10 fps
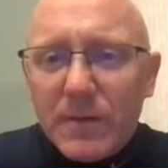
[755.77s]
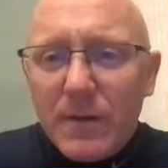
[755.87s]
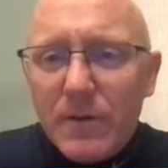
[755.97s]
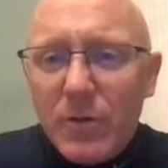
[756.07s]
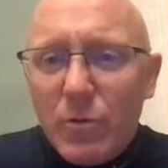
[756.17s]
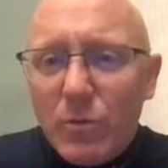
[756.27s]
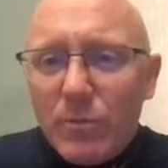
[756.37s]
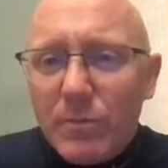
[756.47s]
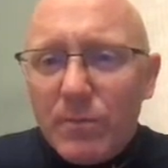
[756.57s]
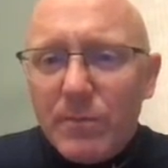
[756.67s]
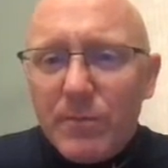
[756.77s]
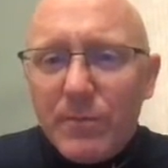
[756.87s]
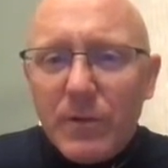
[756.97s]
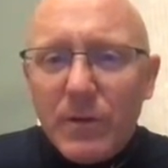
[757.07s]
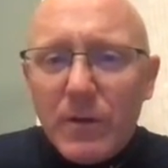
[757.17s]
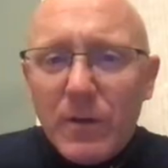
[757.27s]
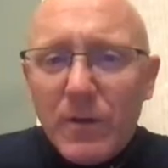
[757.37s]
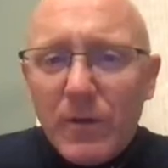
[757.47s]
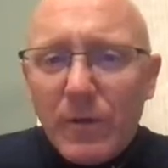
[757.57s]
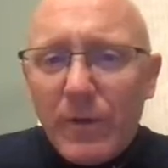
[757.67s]
2.
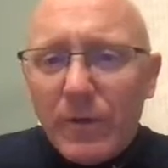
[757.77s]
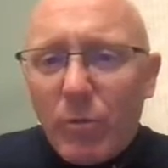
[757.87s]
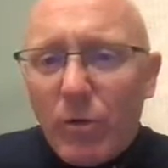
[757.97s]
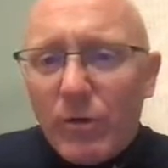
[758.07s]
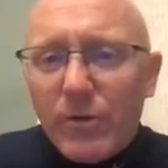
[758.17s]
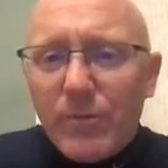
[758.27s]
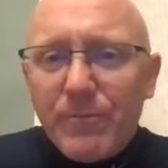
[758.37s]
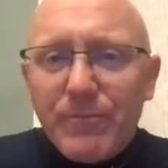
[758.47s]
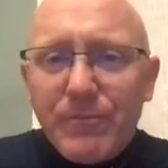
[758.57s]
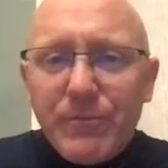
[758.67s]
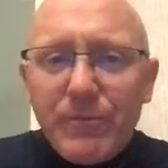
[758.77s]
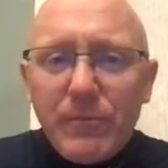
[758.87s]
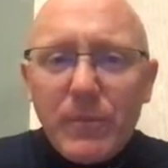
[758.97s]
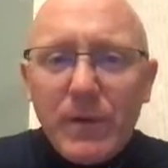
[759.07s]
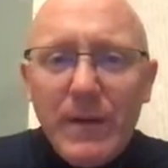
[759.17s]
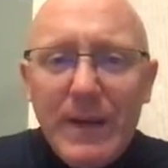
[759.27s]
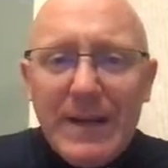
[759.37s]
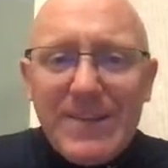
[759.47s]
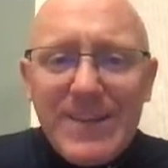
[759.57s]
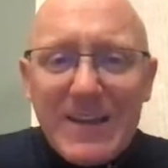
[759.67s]
So there's in words. In
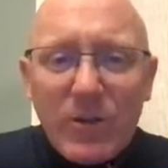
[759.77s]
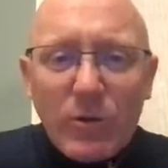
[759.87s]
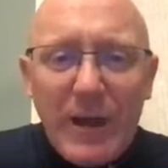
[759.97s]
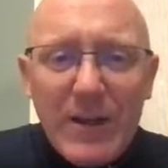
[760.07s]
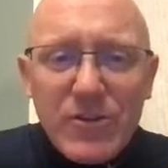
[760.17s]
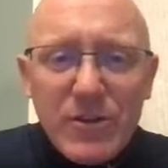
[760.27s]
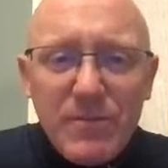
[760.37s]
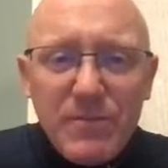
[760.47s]
set notation,